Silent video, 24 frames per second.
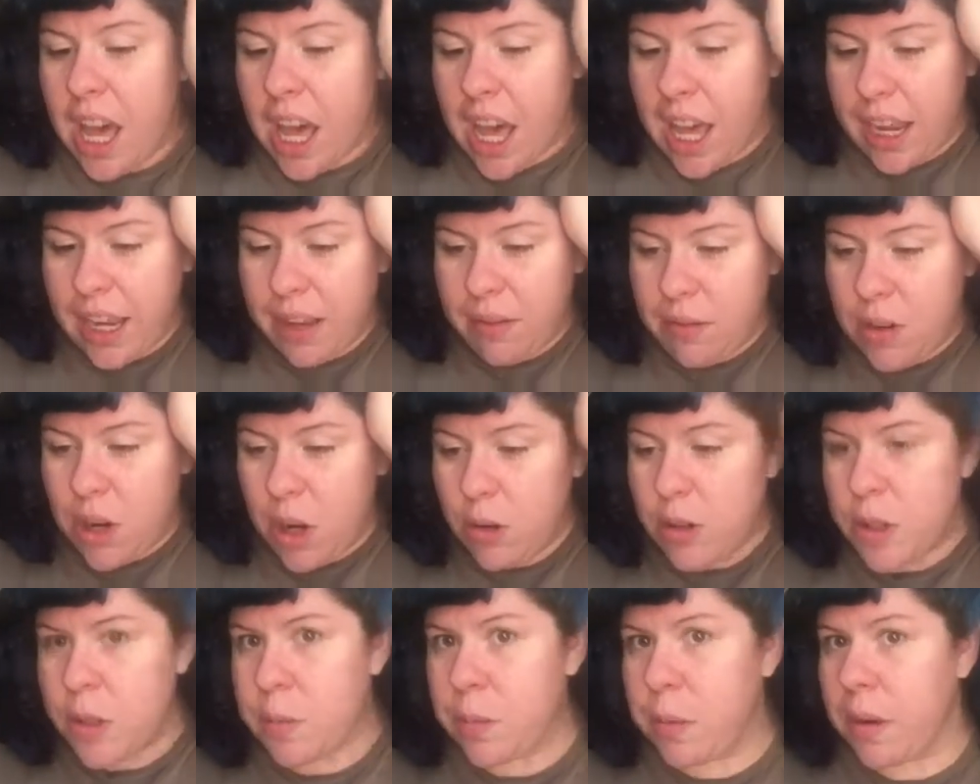I have
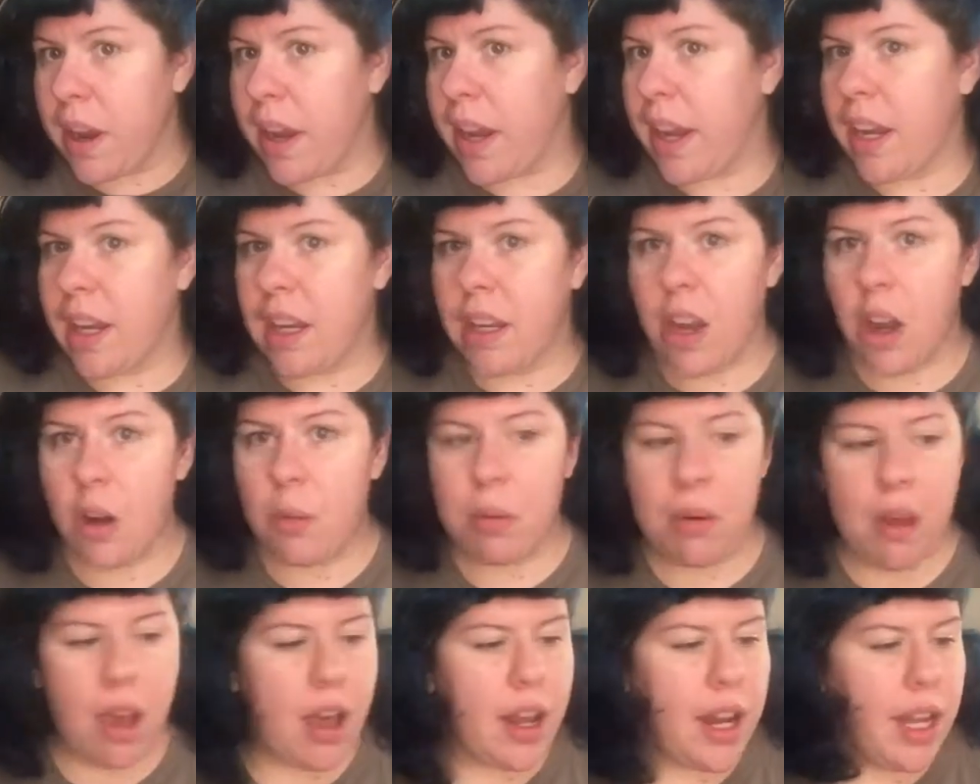no spray, no
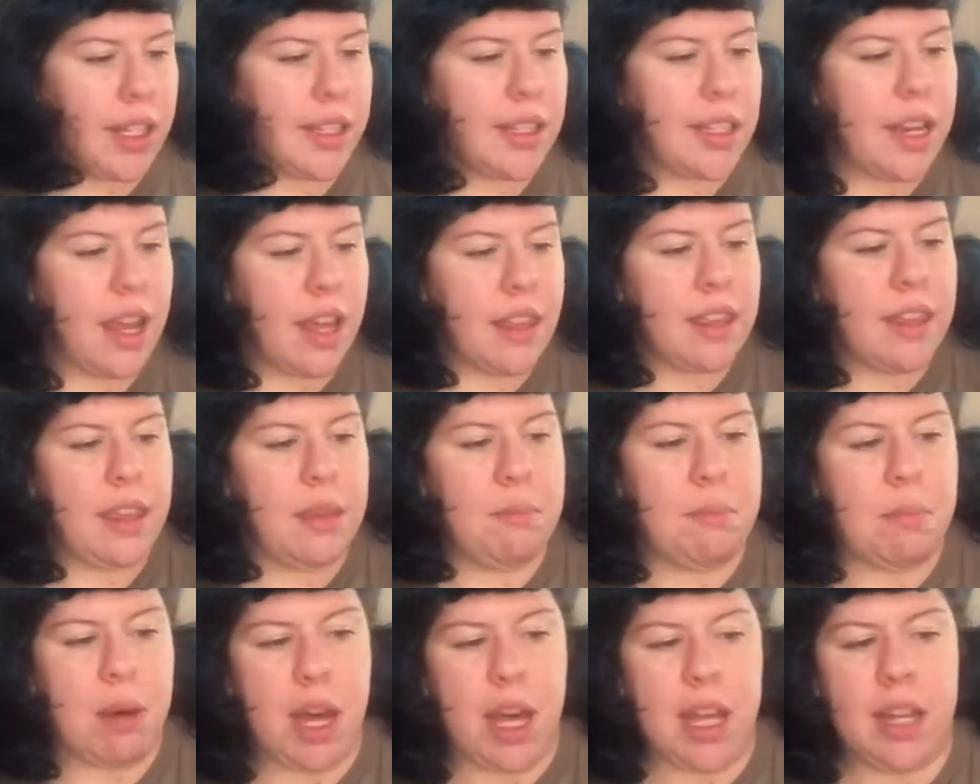product,
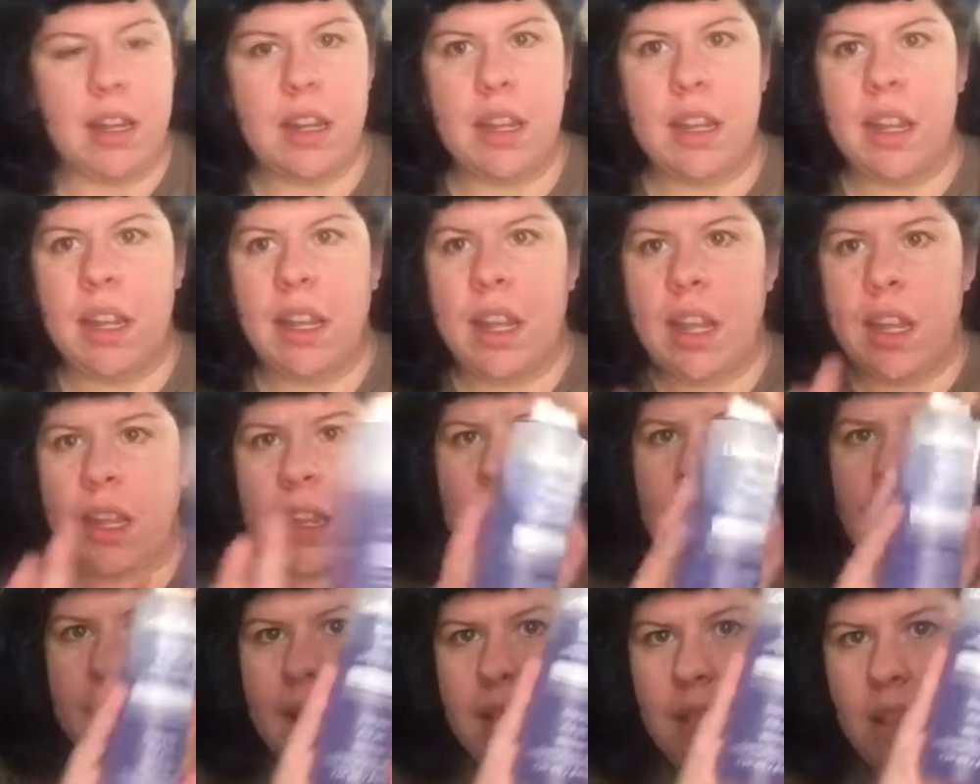nothing but
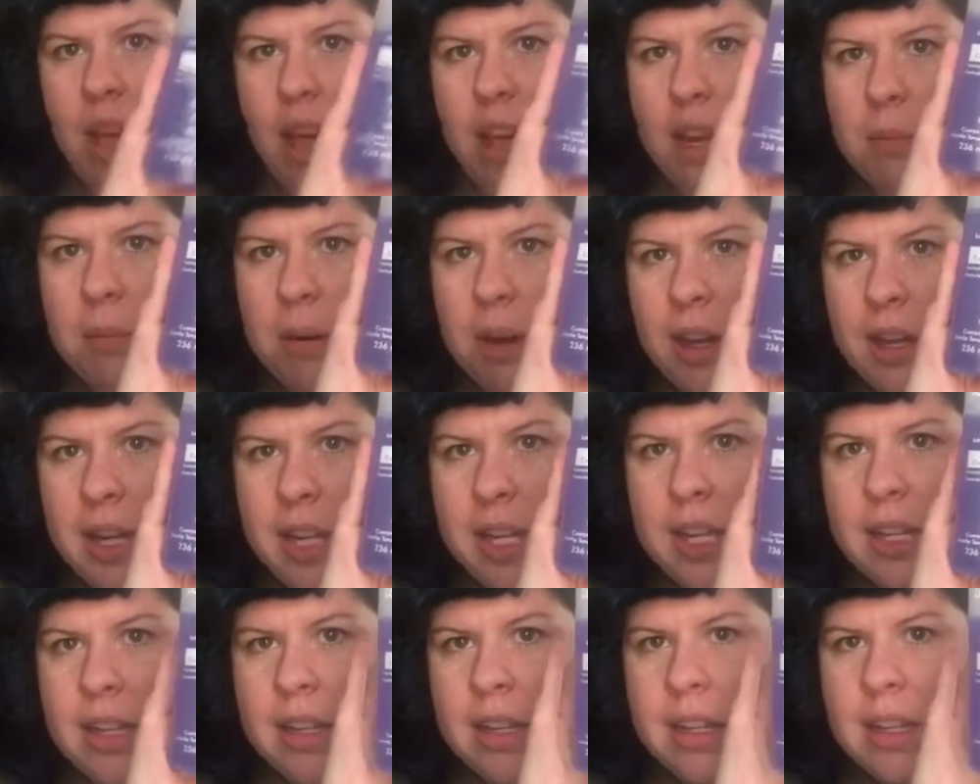the Lotta
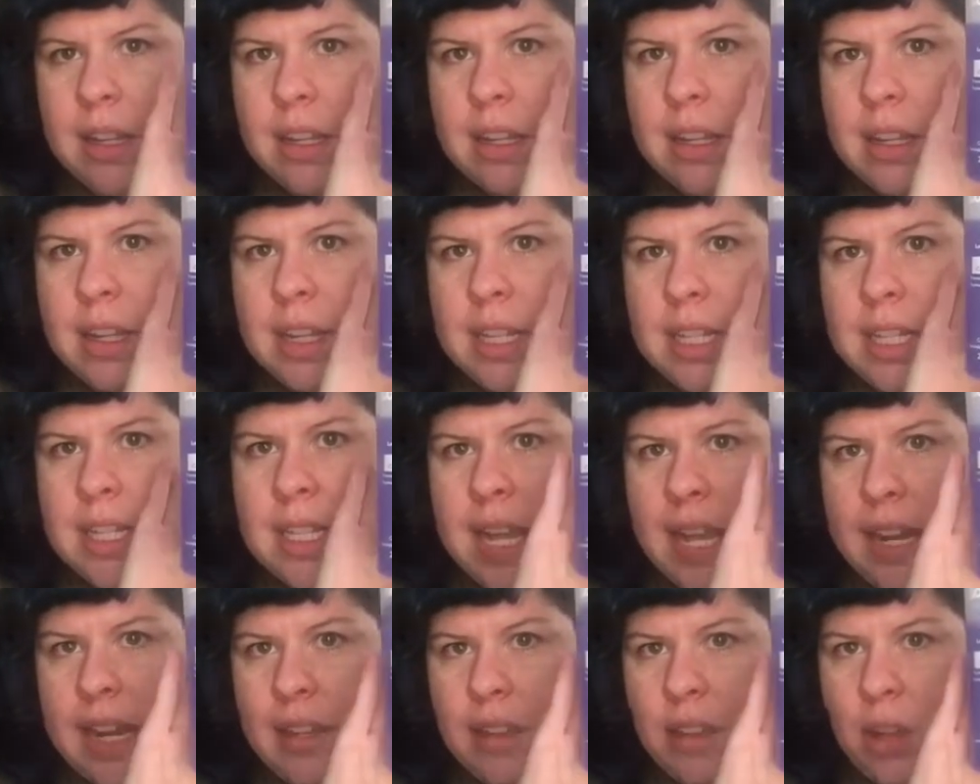Body
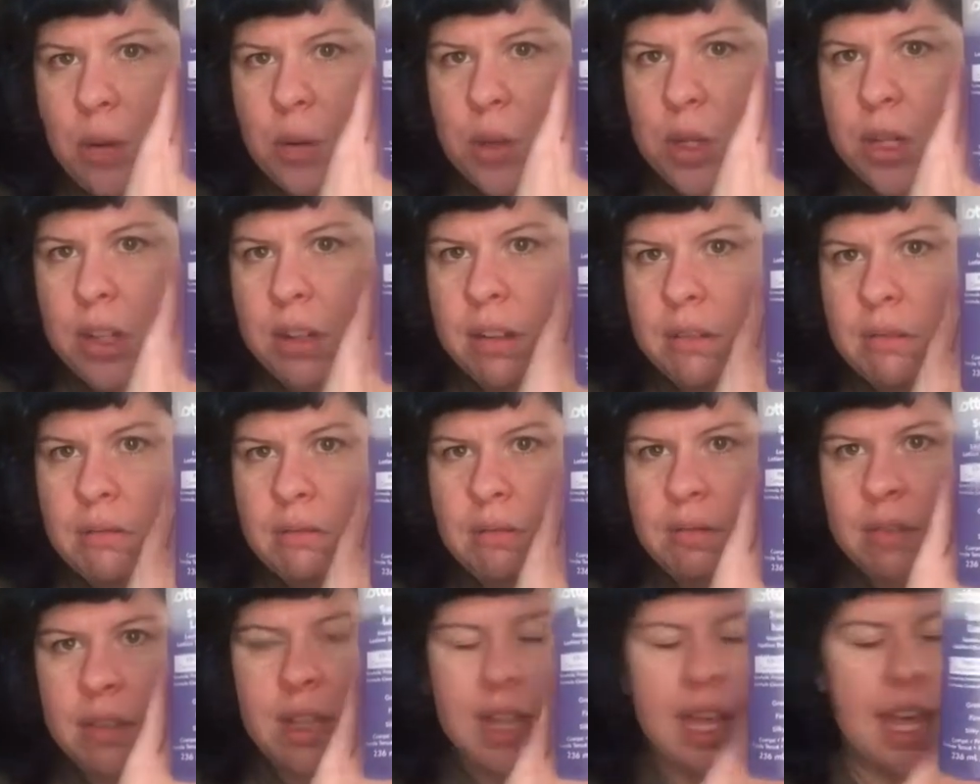setting lotion
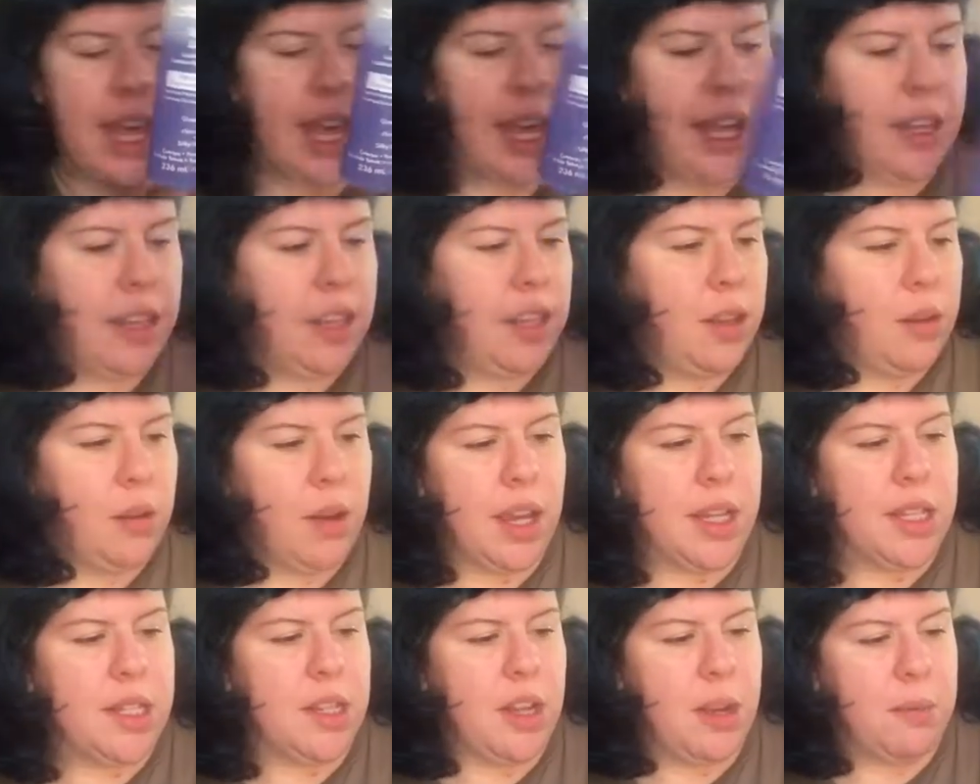that you
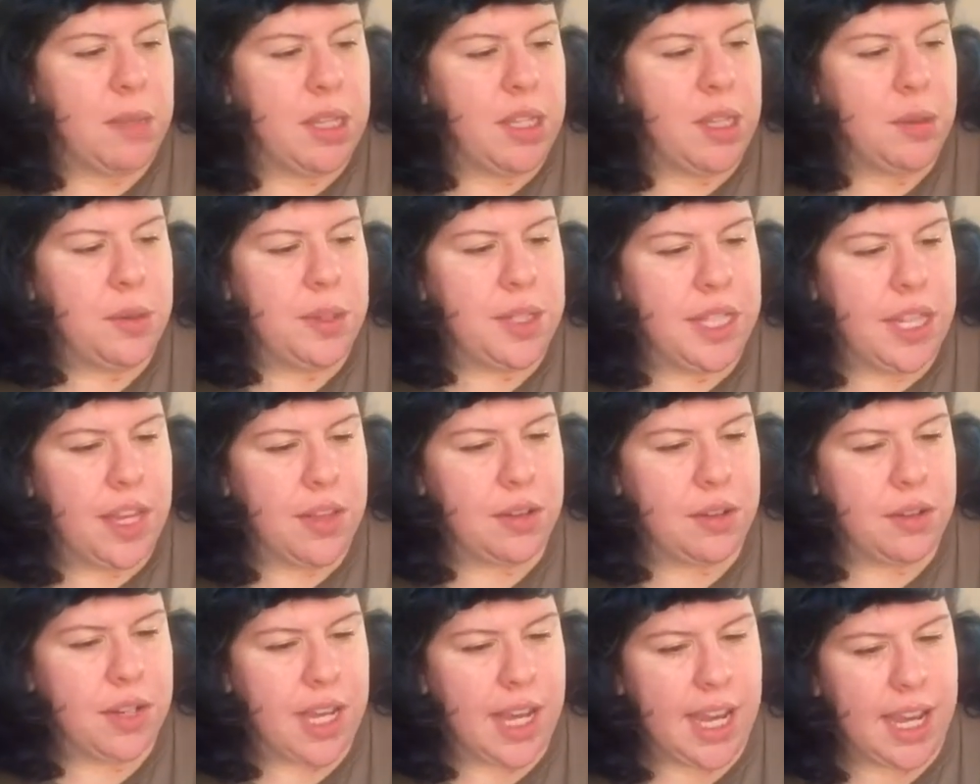guys saw me use the
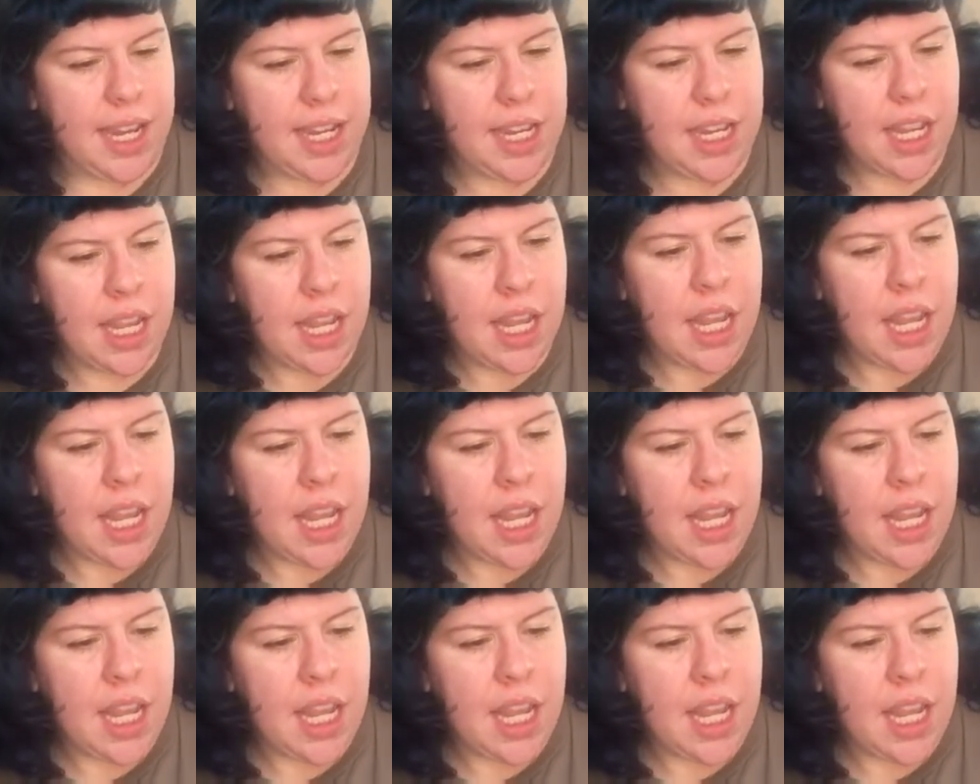other day.